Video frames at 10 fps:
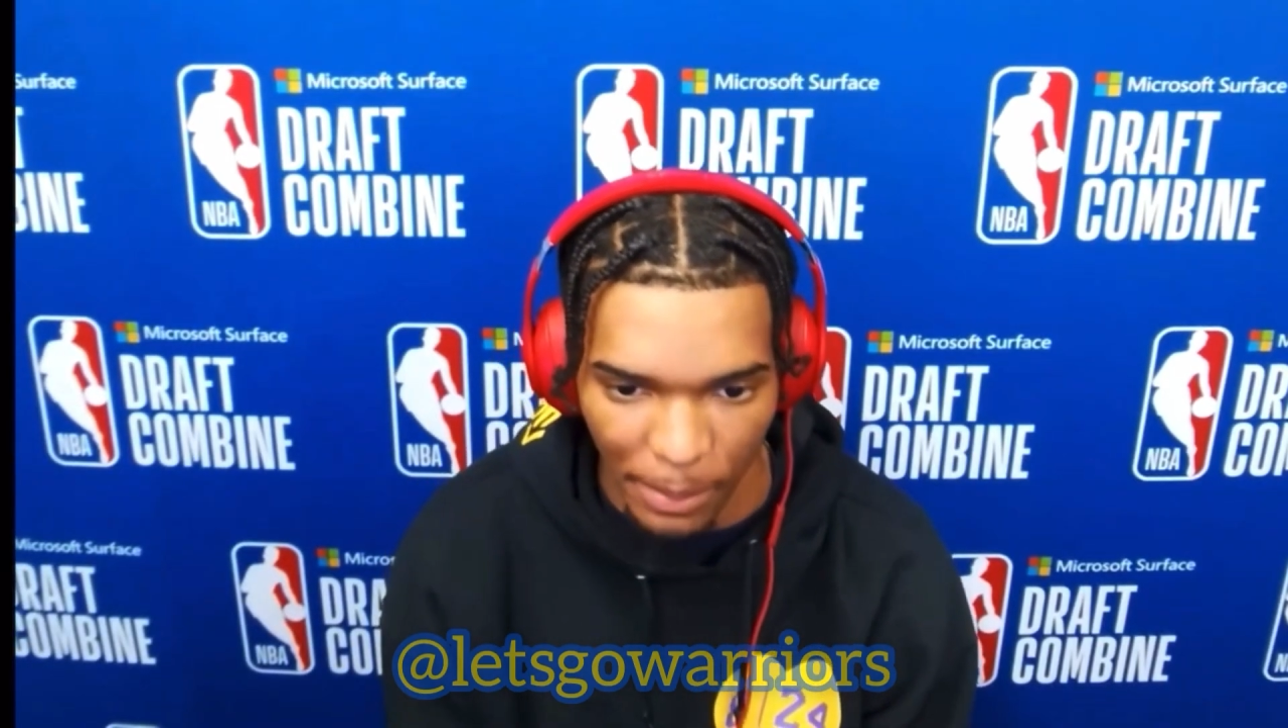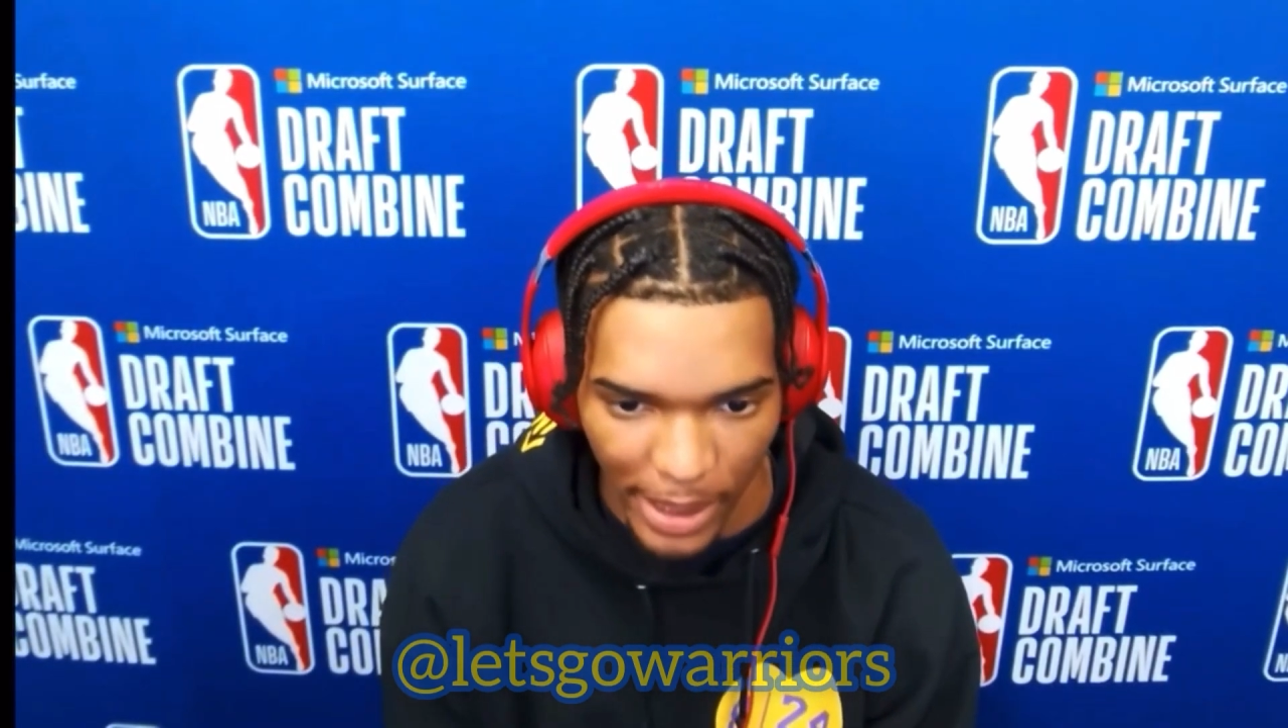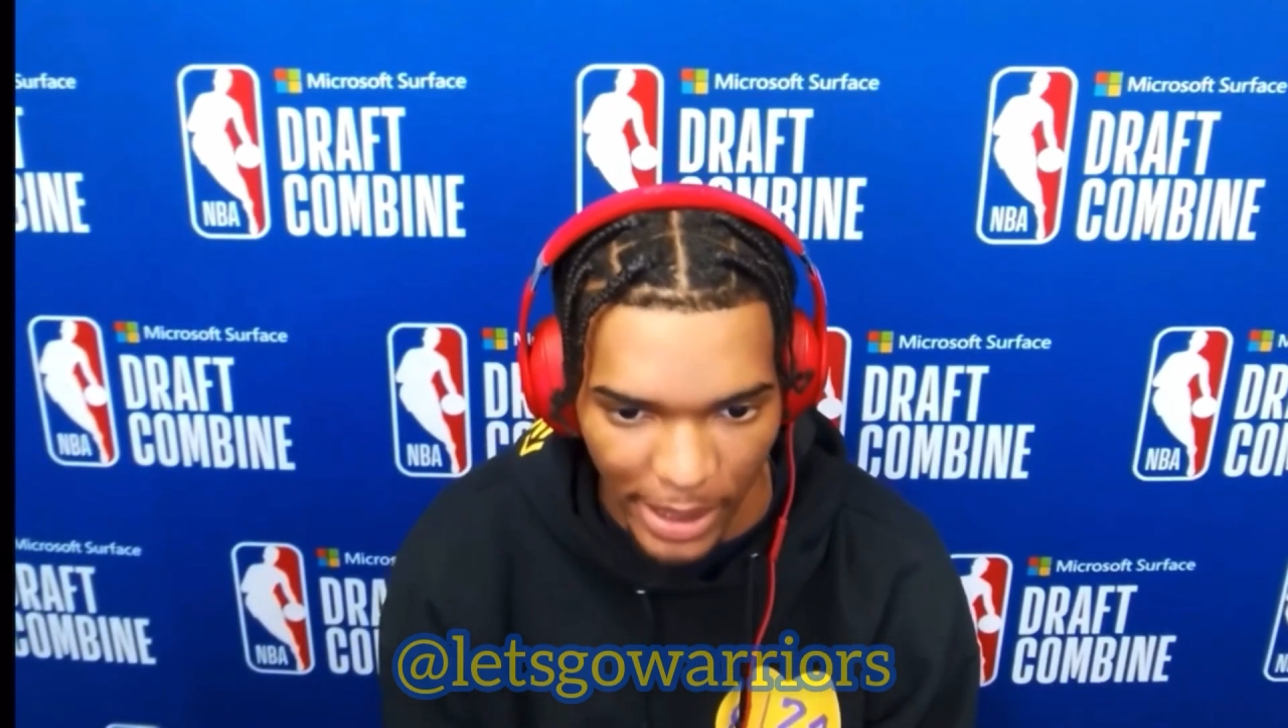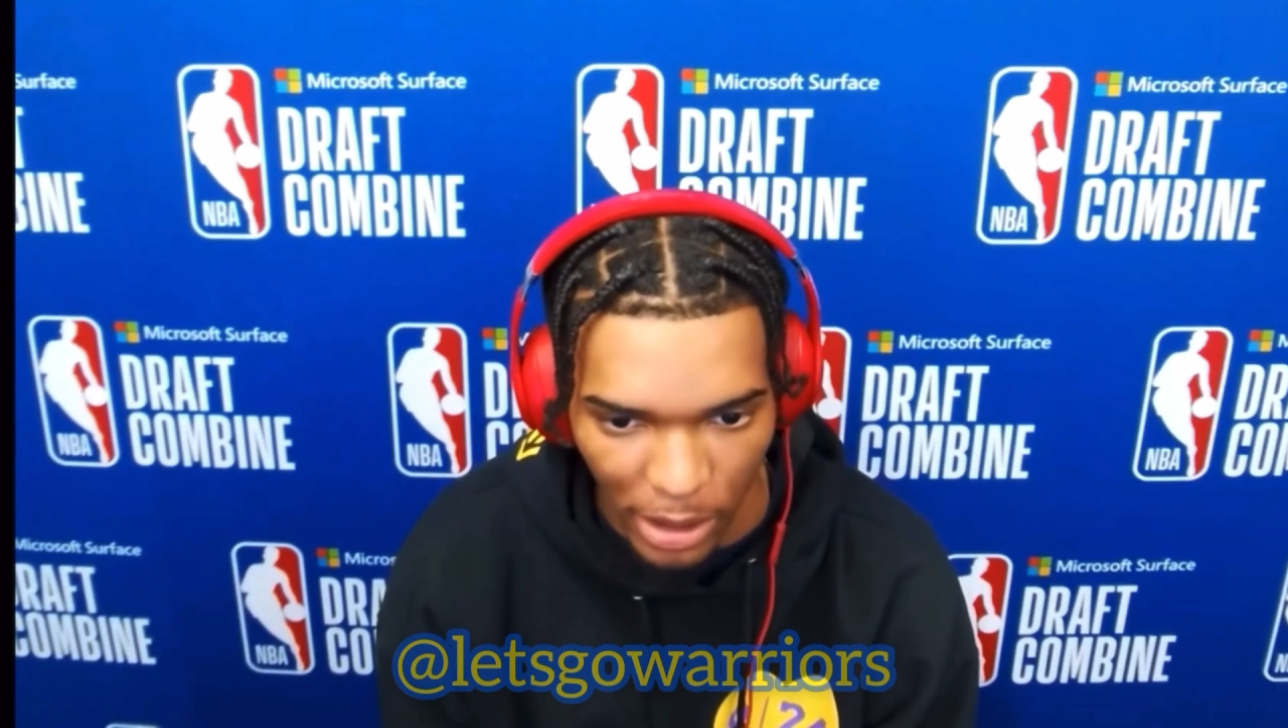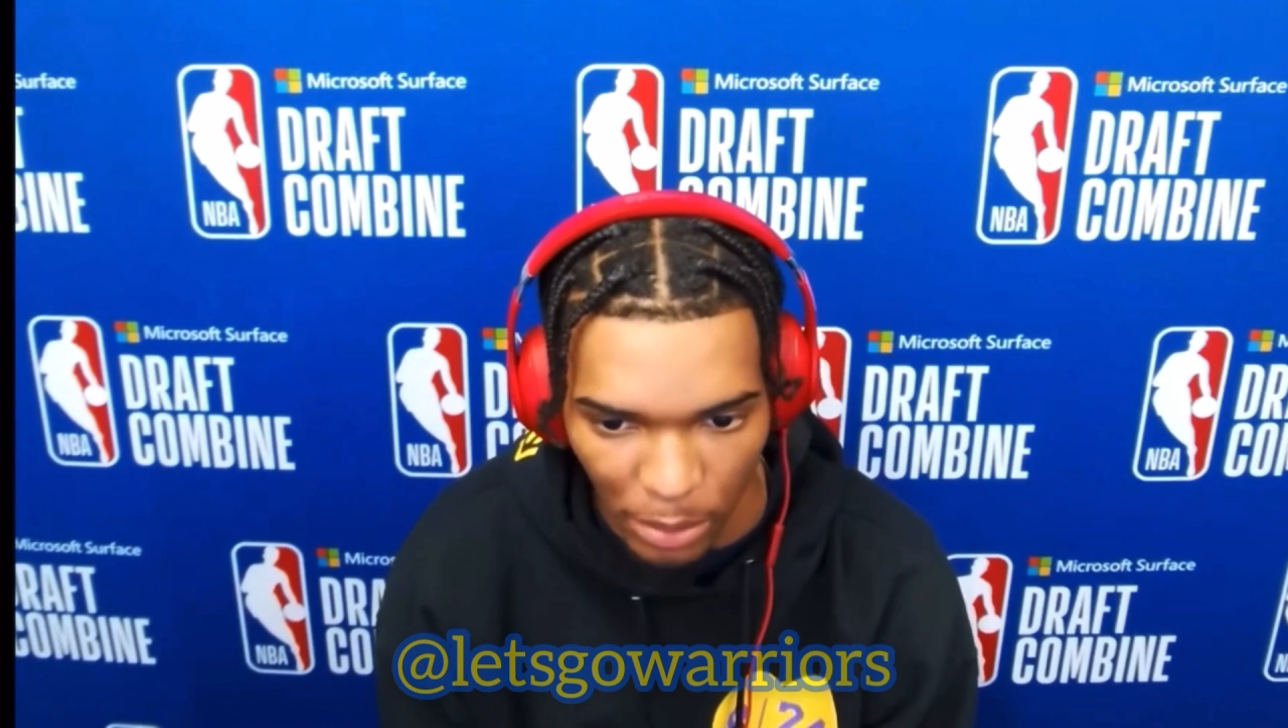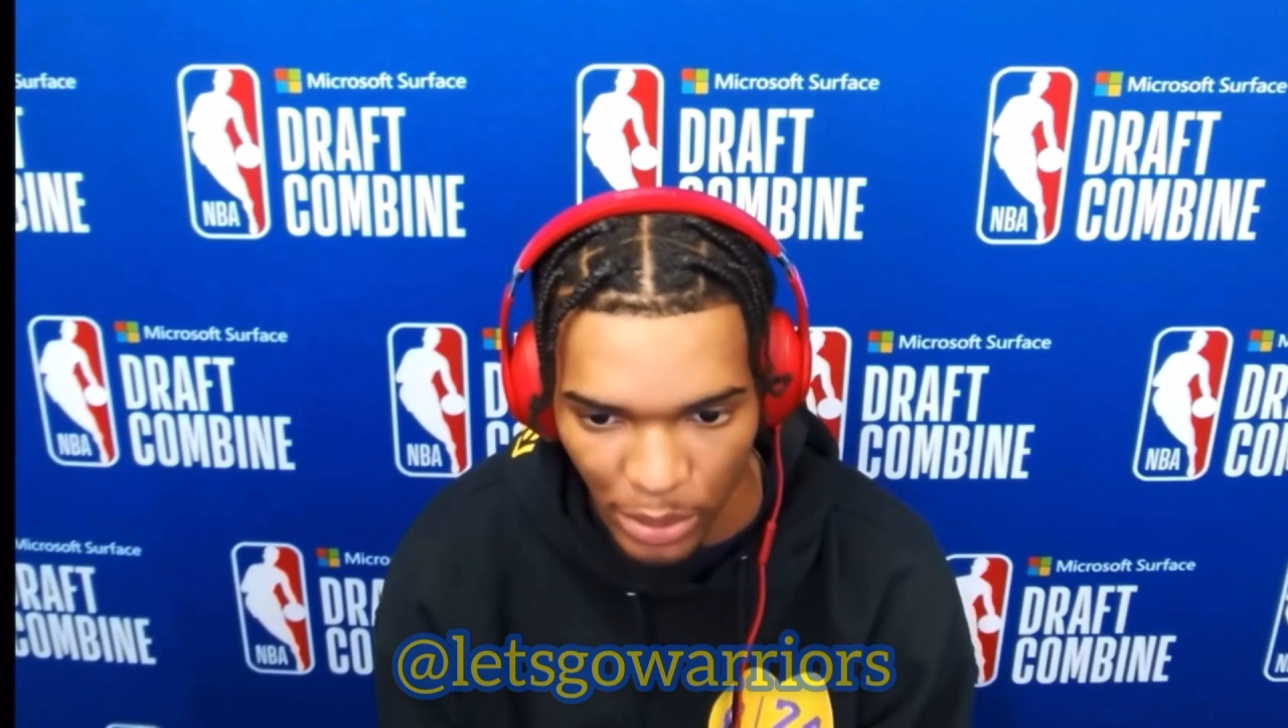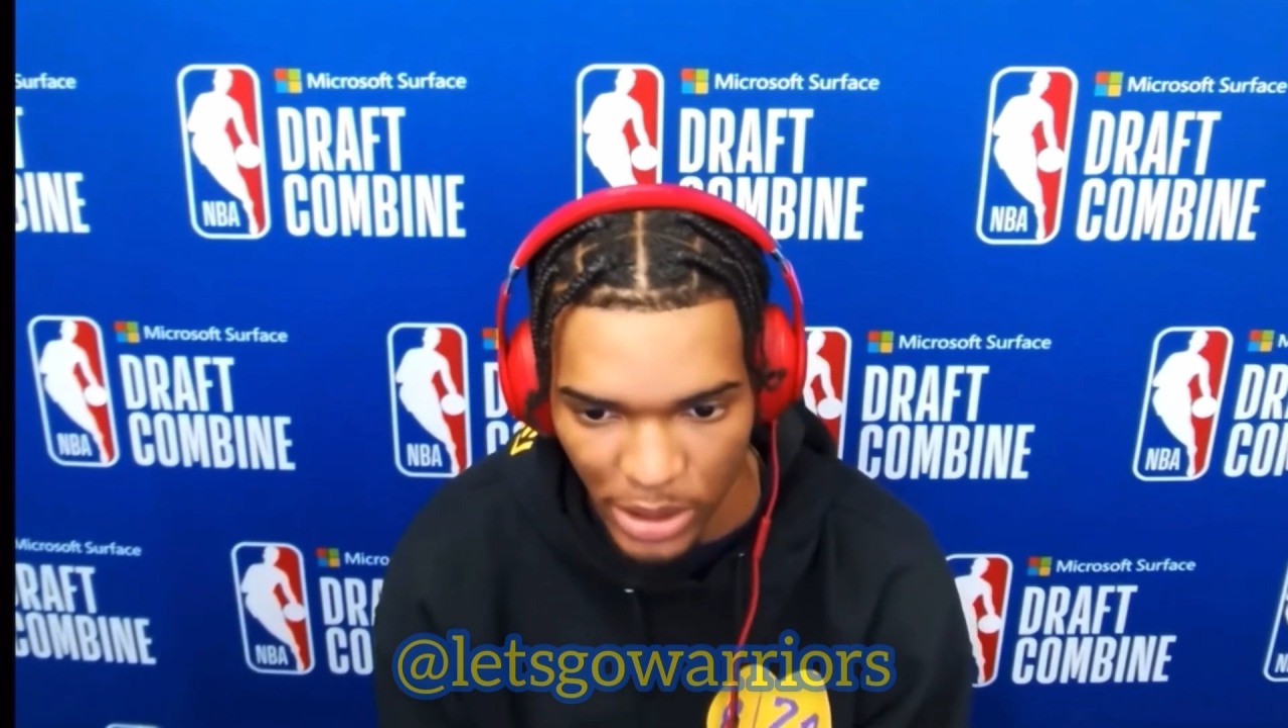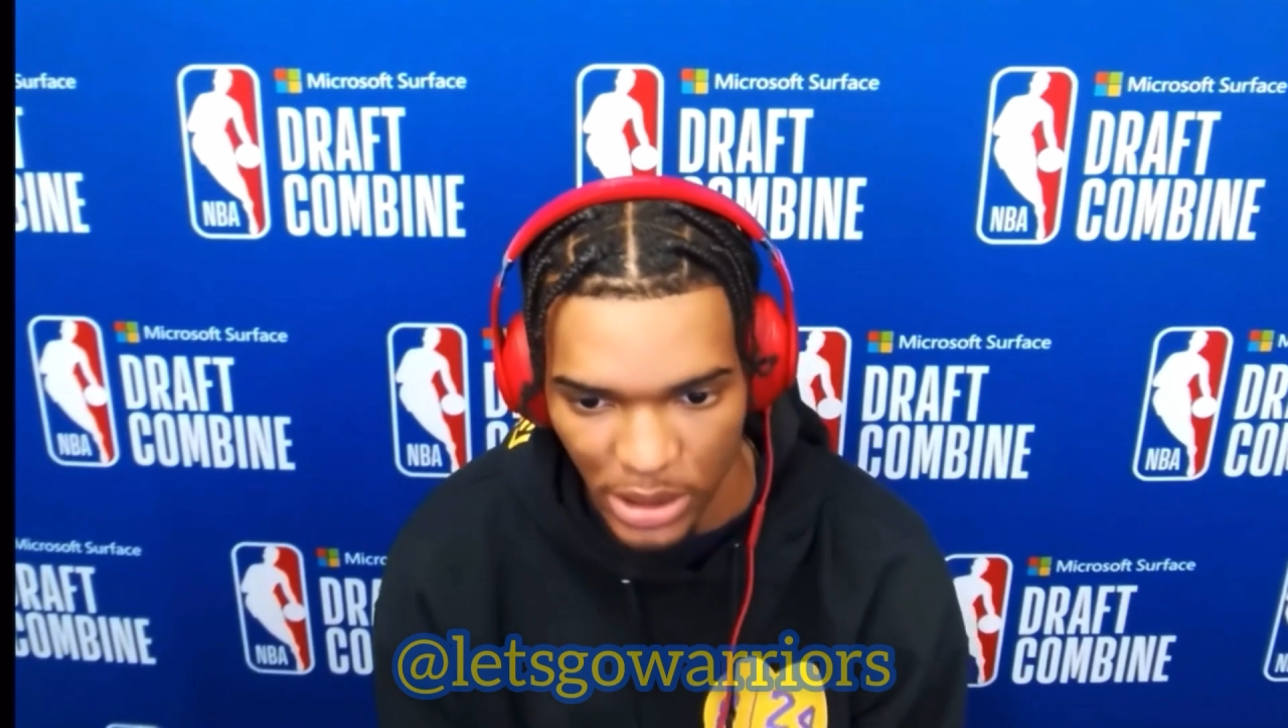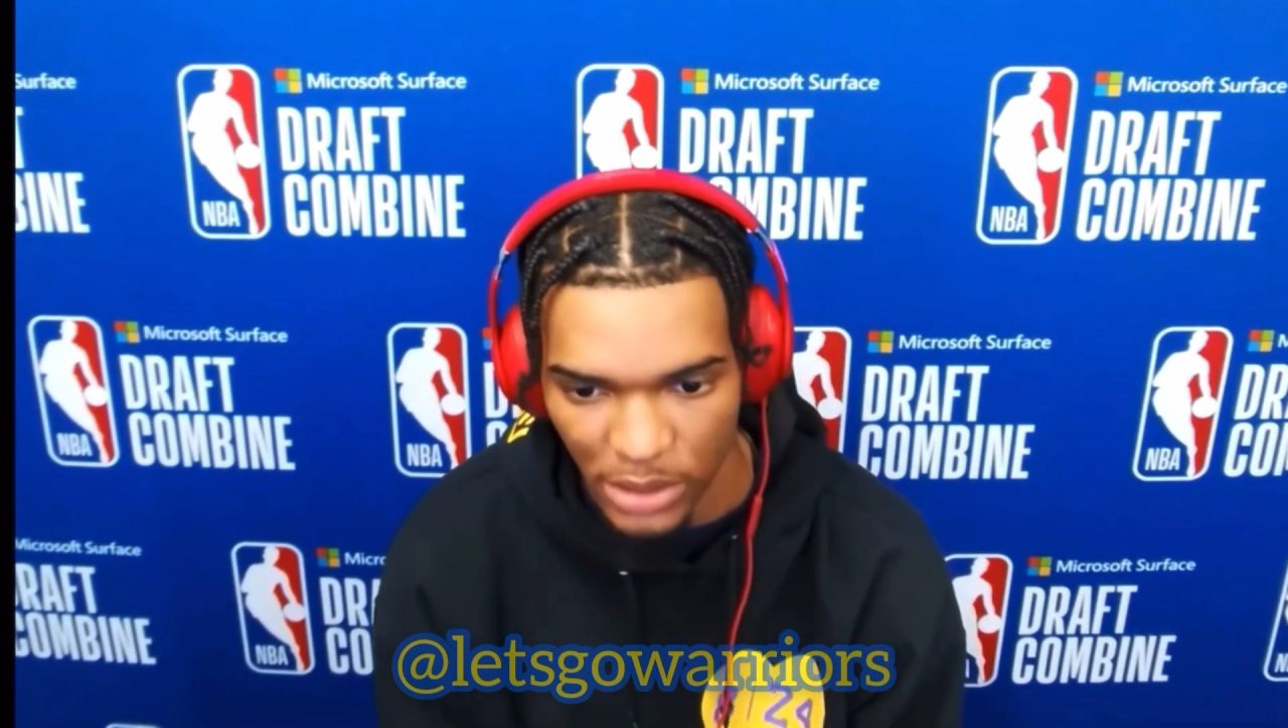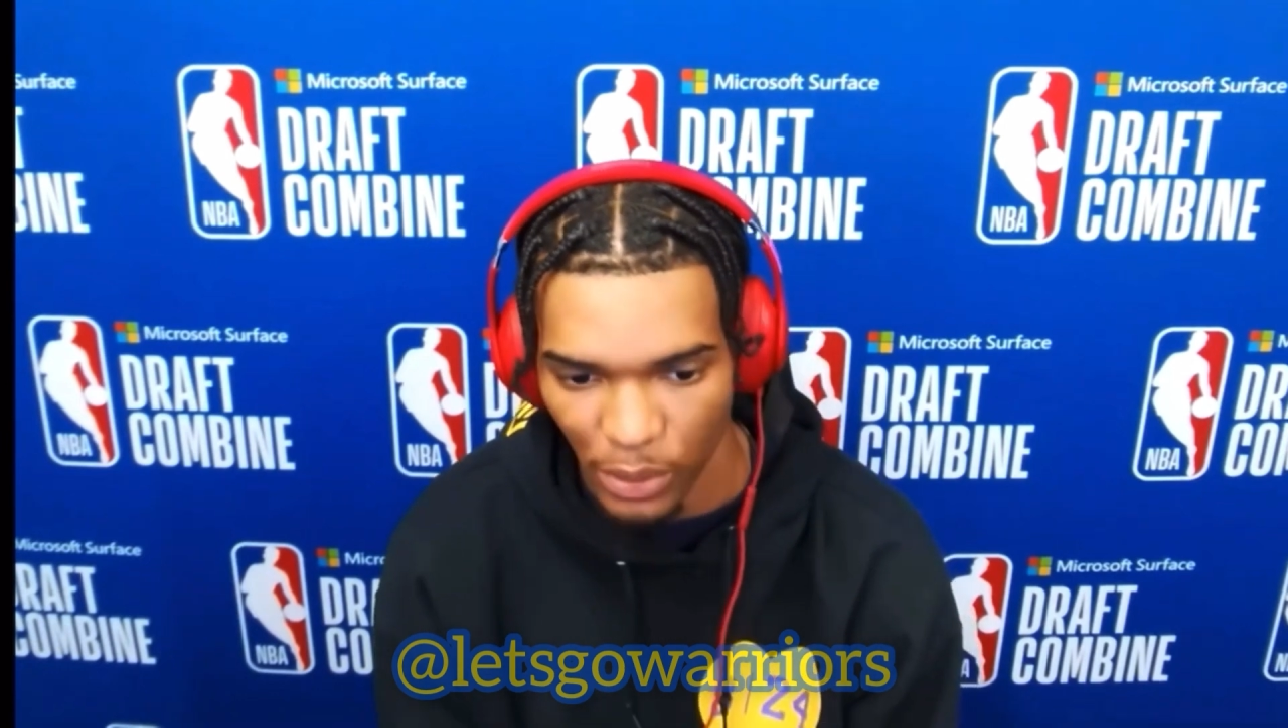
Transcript: Mikal Bridges,